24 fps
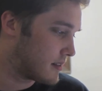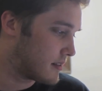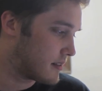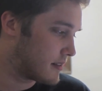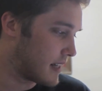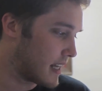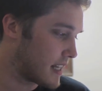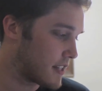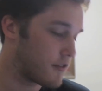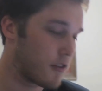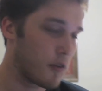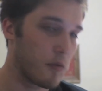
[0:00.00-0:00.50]

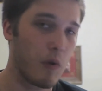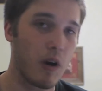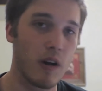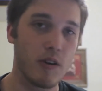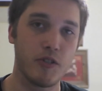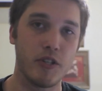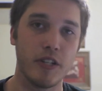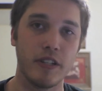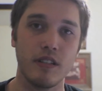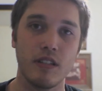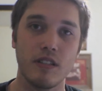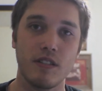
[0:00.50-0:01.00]
Thanks for
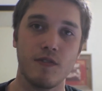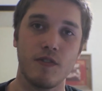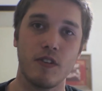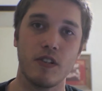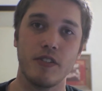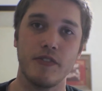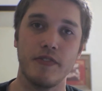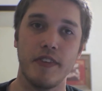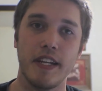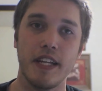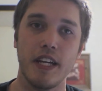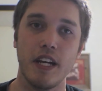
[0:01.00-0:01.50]
watching this
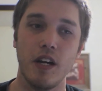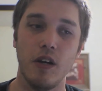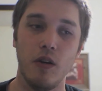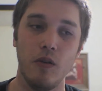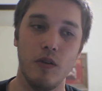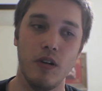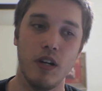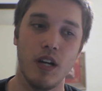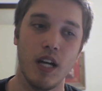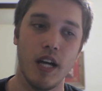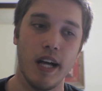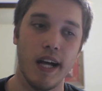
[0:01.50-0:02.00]
first video.